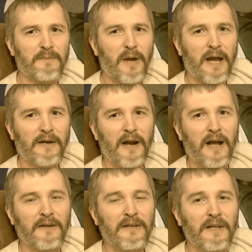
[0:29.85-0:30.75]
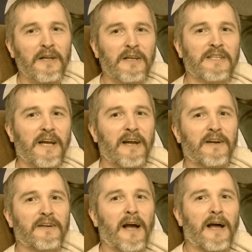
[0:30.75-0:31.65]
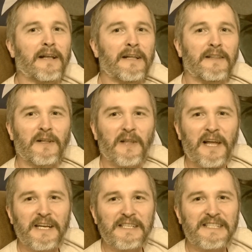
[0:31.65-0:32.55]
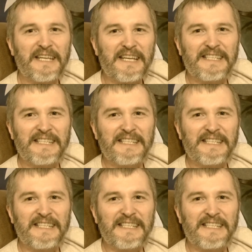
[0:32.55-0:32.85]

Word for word: in background. Check out here, got the latest